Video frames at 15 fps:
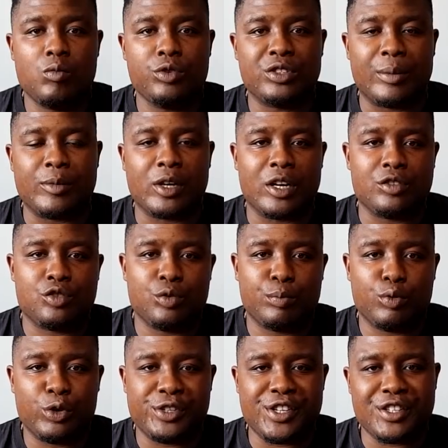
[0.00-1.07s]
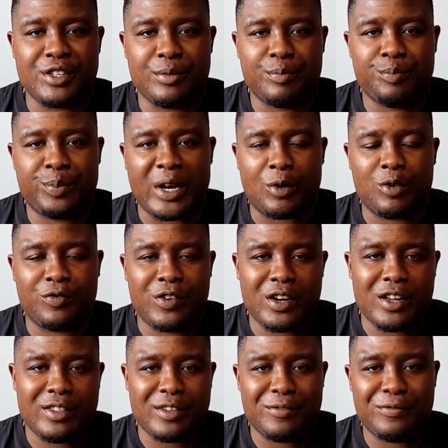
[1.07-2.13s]
What is happening, guys? It's your boy TC back with
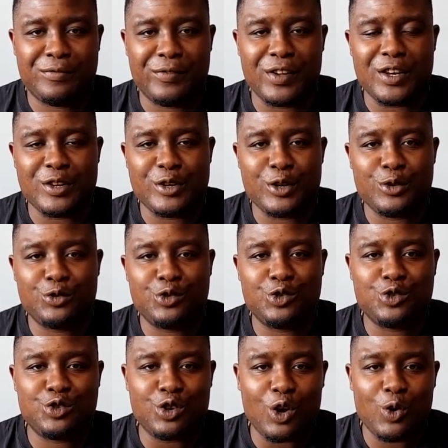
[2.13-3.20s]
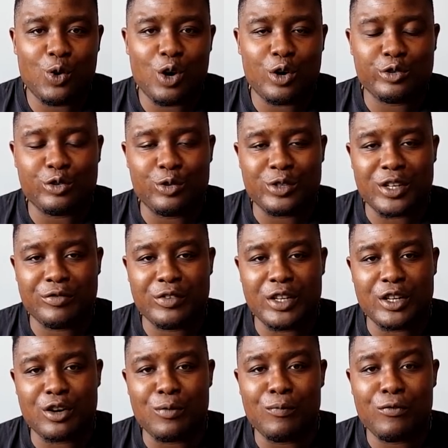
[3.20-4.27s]
another video. So Arsenal
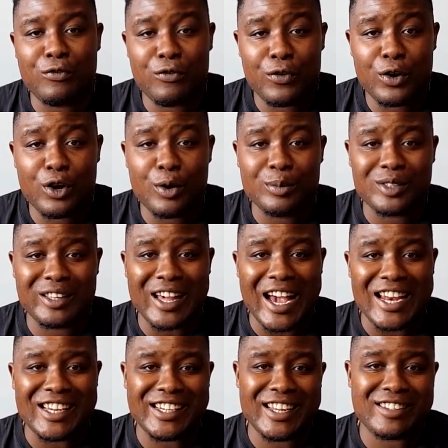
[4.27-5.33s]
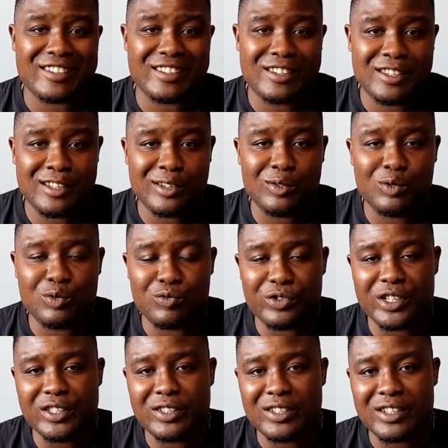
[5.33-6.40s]
definitely confirmed the Adidas deal
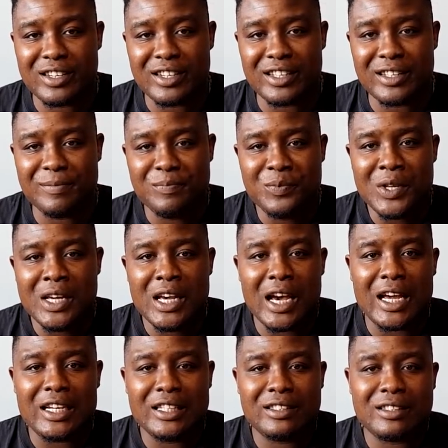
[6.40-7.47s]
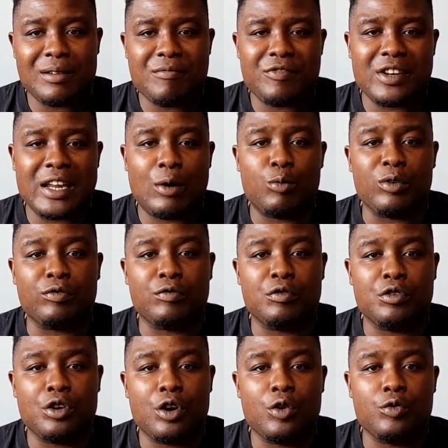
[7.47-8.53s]
recently, and it's something that we've
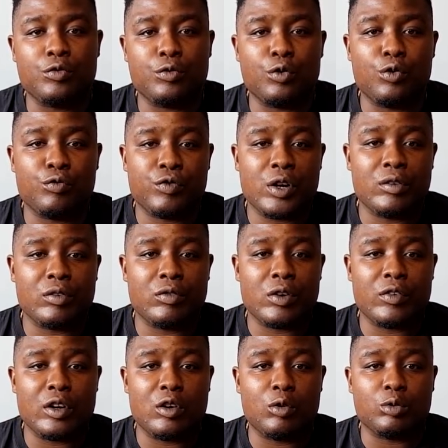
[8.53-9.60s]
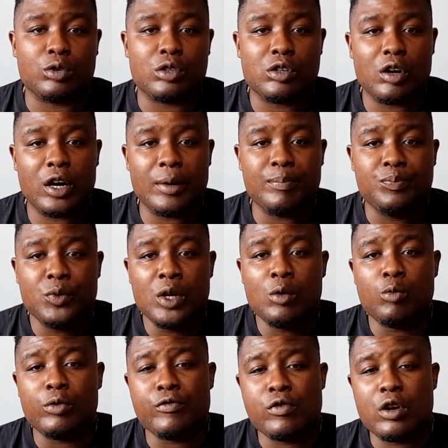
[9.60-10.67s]
known for a very long time.
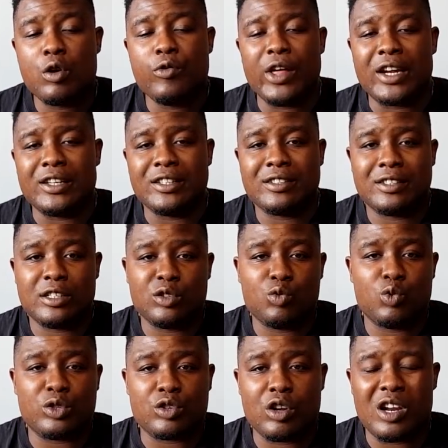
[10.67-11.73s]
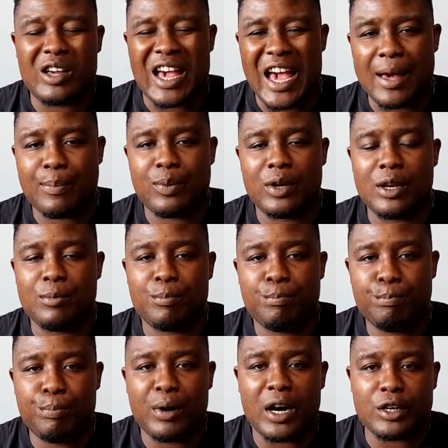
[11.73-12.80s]
We've known that this deal was going to happen,
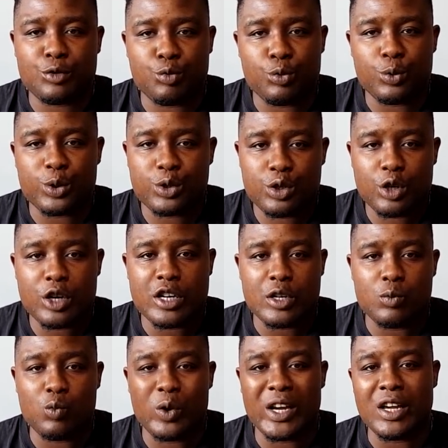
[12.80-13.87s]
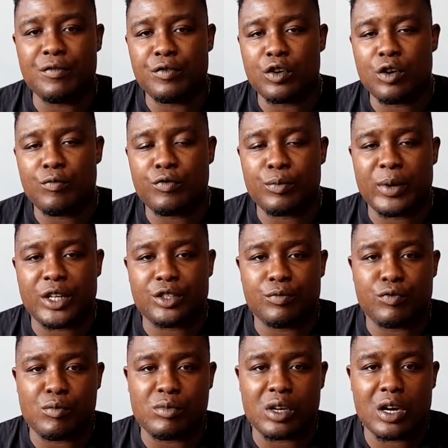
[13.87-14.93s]
but we were certainly waiting for confirmation
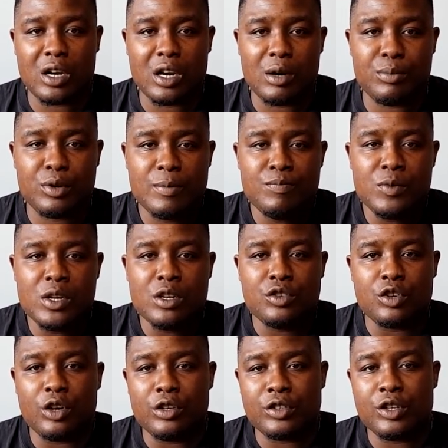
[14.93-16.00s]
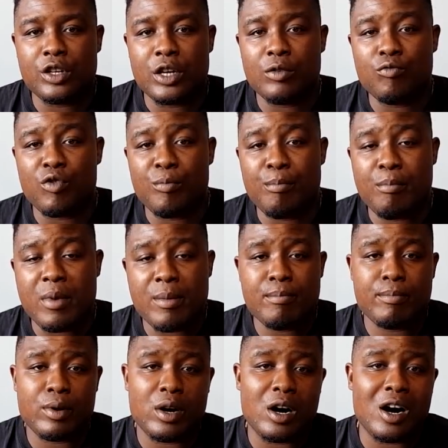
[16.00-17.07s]
from the club. So as you can
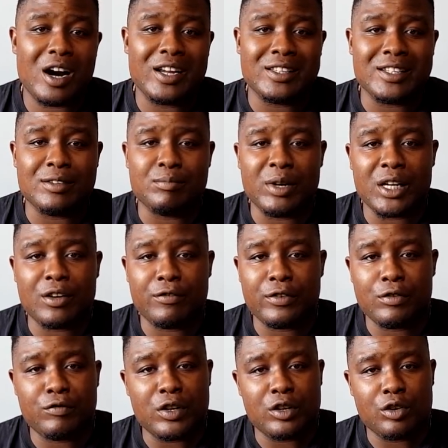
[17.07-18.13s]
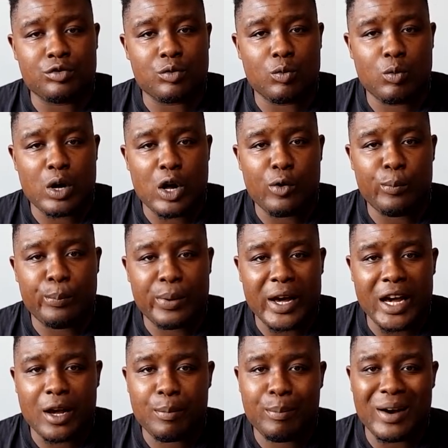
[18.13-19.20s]
remember, I did make a few videos a while
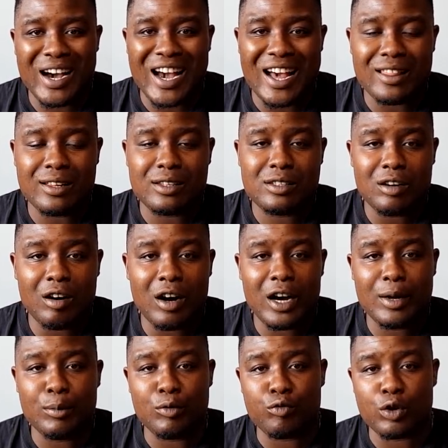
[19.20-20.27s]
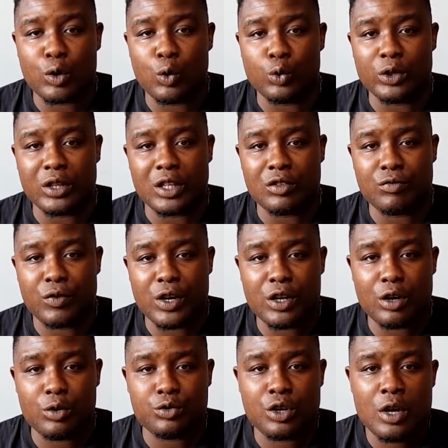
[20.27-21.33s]
back, but at the time of recording these
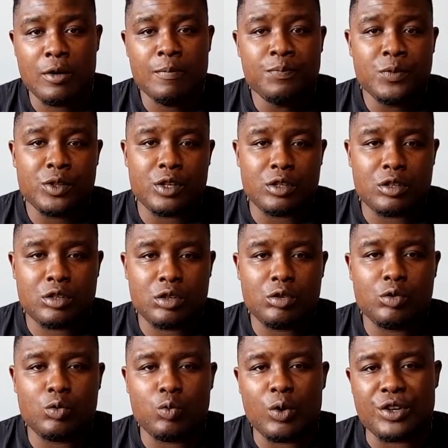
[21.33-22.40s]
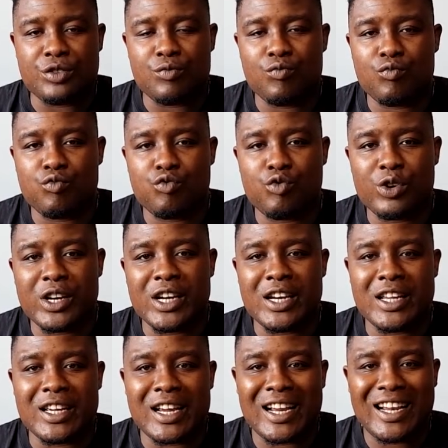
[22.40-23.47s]
videos, the deal wasn't
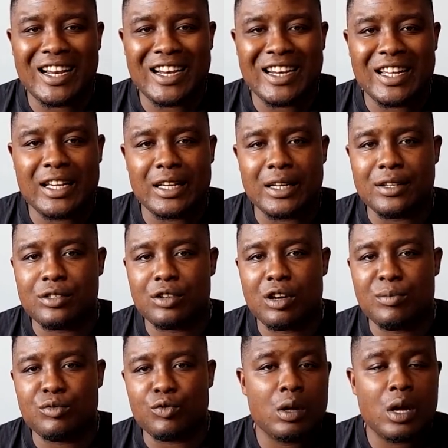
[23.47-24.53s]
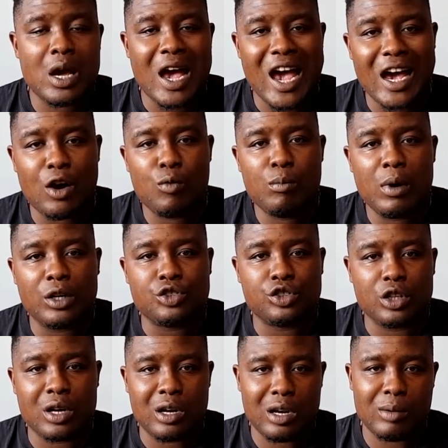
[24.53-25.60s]
really clear in terms of how much
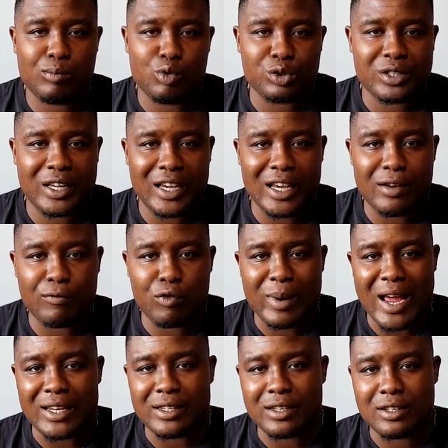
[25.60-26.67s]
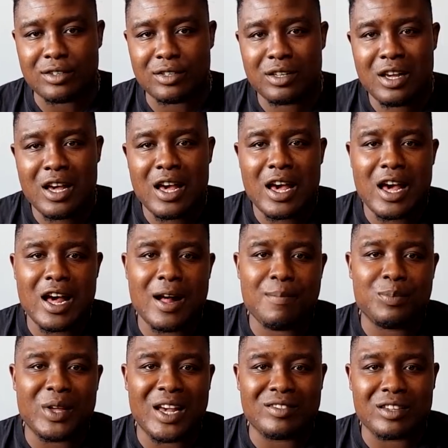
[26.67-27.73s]
the club was getting from Adidas
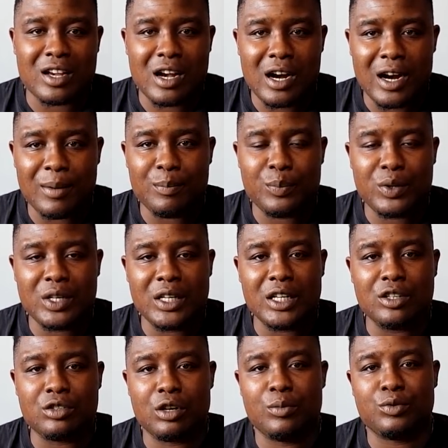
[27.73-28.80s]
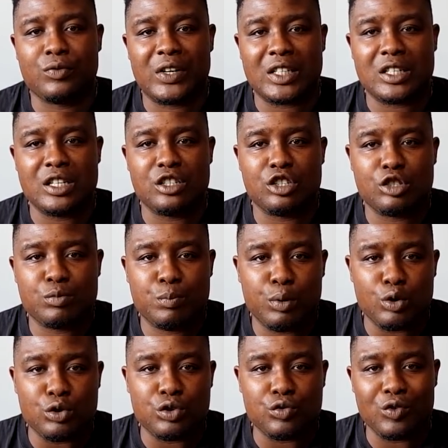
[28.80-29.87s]
as a company, in terms of actually
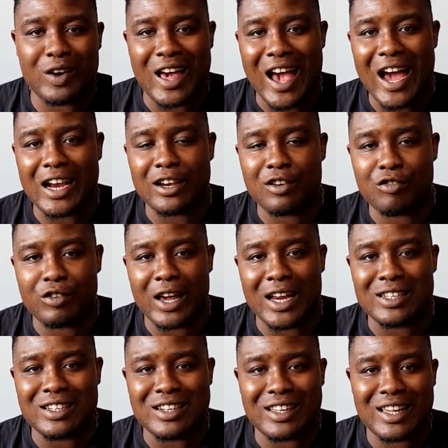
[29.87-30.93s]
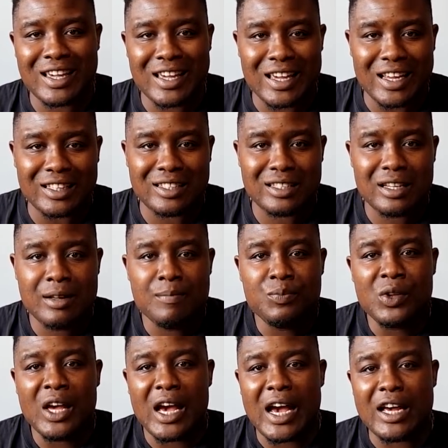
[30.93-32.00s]
sponsoring and creating the kit,
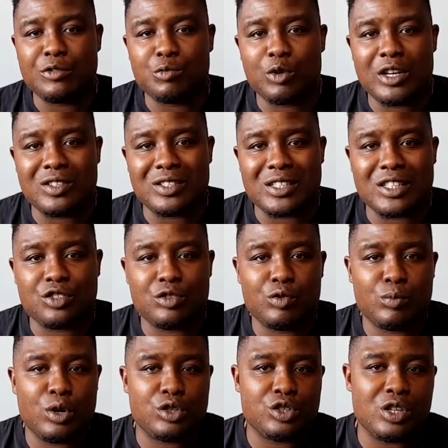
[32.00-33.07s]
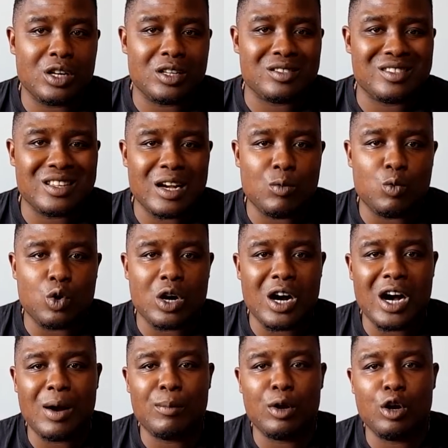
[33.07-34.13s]
as well as additional merchandise that will
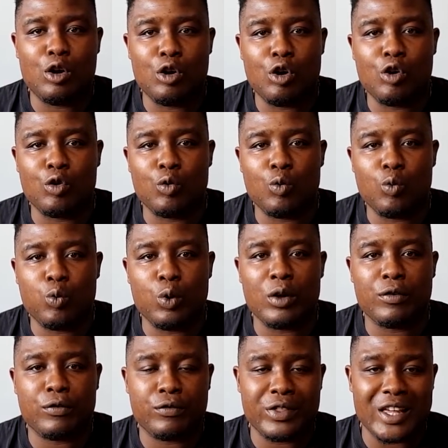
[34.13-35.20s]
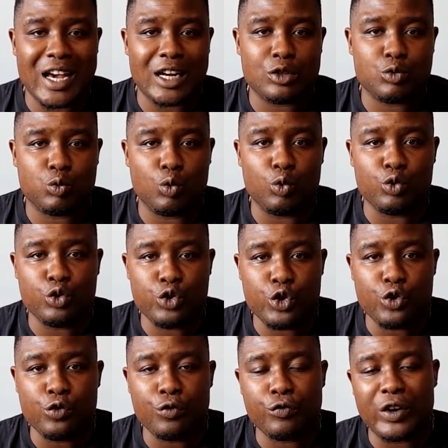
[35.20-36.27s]
come along with the actual
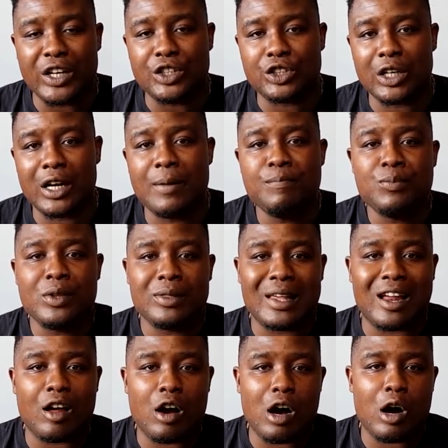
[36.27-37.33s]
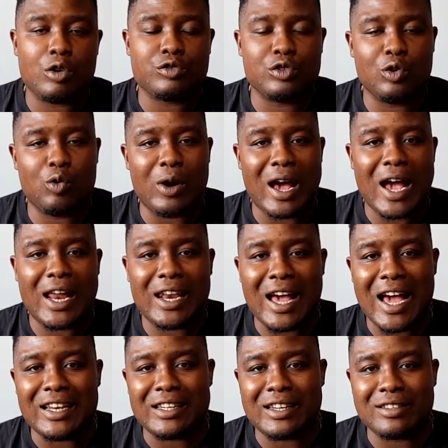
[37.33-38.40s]
new venture that Arsenal and
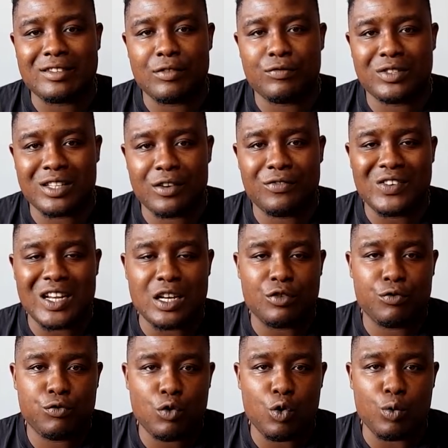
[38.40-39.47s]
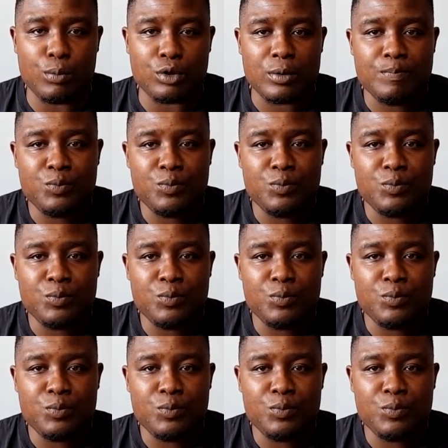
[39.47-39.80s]
Adidas have definitely formed.